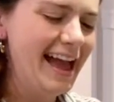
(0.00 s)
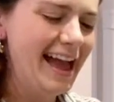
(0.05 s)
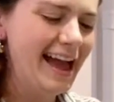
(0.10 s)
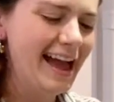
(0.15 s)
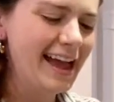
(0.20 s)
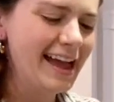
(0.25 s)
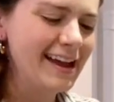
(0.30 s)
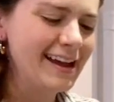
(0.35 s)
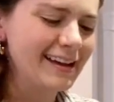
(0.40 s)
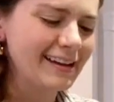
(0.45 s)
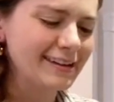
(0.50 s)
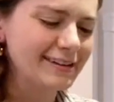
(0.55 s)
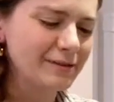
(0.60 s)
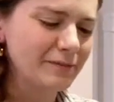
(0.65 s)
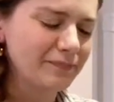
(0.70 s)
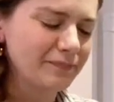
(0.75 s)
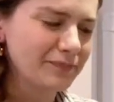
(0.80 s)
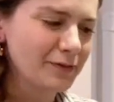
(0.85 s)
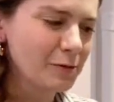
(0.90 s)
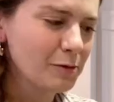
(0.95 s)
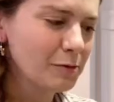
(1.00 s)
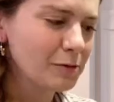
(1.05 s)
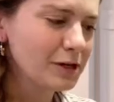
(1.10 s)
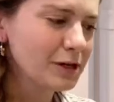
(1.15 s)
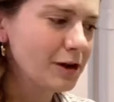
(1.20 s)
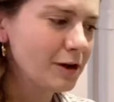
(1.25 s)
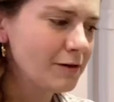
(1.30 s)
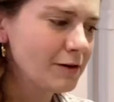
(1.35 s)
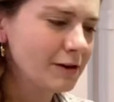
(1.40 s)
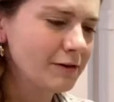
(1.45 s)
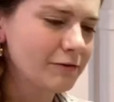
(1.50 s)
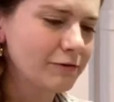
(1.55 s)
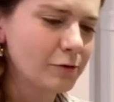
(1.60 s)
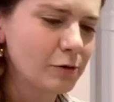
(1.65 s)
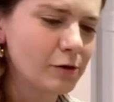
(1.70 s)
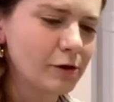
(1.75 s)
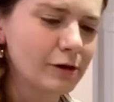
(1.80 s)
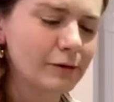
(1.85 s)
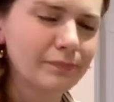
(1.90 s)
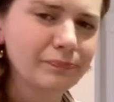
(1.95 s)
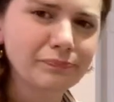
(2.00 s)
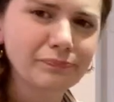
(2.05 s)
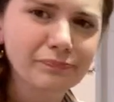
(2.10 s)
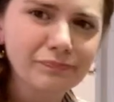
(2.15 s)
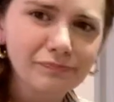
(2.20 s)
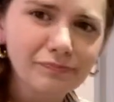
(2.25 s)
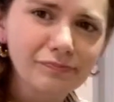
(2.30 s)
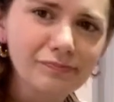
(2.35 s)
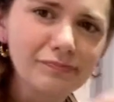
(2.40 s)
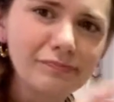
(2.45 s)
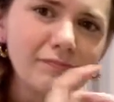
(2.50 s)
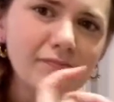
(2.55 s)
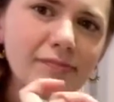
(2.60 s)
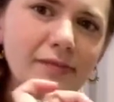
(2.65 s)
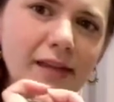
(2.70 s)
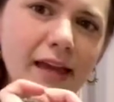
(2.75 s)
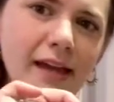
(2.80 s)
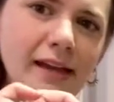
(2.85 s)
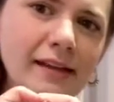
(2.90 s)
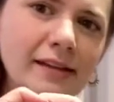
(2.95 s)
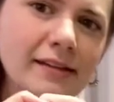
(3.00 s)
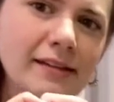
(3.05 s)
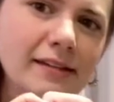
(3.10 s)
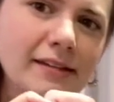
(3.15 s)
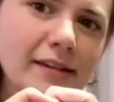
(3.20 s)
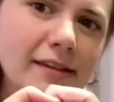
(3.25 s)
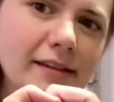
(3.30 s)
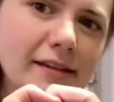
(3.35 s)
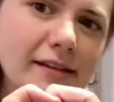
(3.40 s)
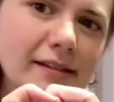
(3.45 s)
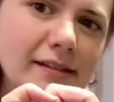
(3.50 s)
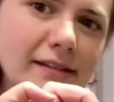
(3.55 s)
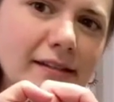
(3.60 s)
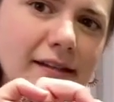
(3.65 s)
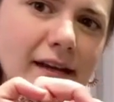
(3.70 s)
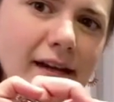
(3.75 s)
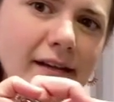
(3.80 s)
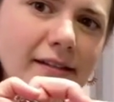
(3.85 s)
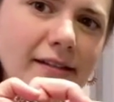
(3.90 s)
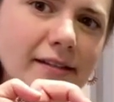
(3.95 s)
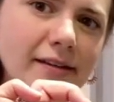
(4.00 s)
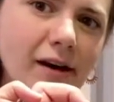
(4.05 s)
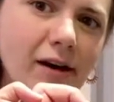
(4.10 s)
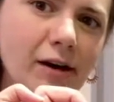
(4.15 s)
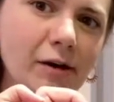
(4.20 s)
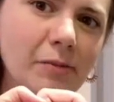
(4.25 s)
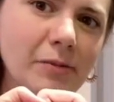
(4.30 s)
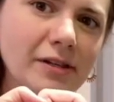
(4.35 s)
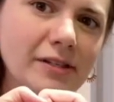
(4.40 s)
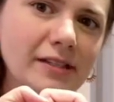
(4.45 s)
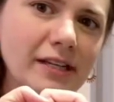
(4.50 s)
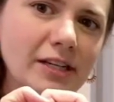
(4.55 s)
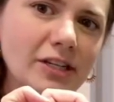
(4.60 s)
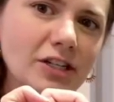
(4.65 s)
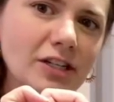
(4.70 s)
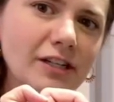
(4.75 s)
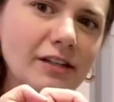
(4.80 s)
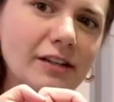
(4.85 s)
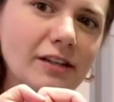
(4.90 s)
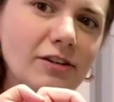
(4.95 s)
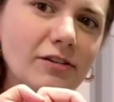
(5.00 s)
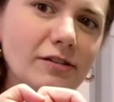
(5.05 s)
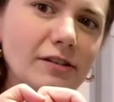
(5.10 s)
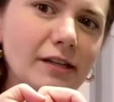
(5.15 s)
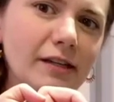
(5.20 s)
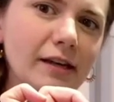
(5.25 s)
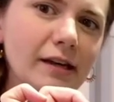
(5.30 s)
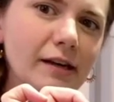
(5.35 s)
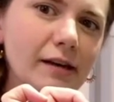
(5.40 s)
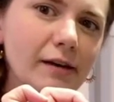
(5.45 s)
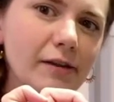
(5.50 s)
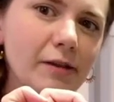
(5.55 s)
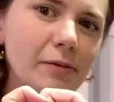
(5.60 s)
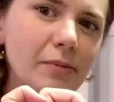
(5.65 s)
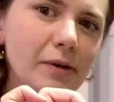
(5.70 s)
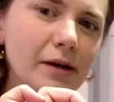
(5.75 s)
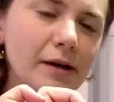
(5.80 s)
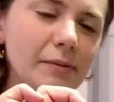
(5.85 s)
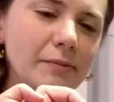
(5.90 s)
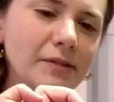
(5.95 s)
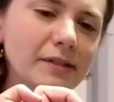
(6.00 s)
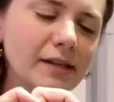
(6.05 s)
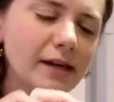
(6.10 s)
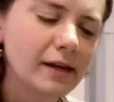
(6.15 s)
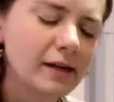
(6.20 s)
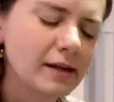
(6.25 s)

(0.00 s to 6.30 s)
And what we're going for is this nice caramelization. Can you see that on the bottom side?